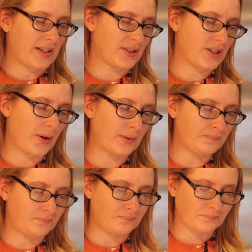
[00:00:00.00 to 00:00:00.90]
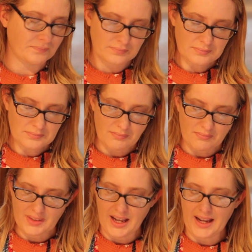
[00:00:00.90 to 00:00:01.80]
So
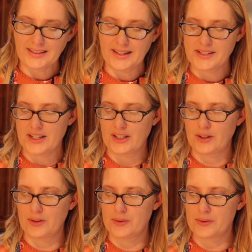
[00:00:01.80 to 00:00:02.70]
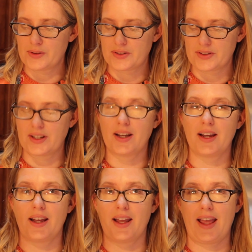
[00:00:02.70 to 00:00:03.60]
I like to use
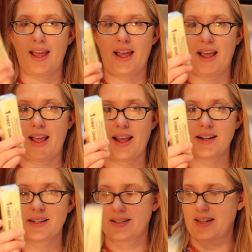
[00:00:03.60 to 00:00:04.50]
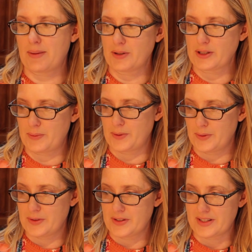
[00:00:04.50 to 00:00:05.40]
8
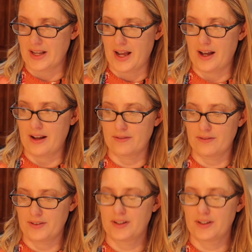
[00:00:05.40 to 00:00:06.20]
tablespoons of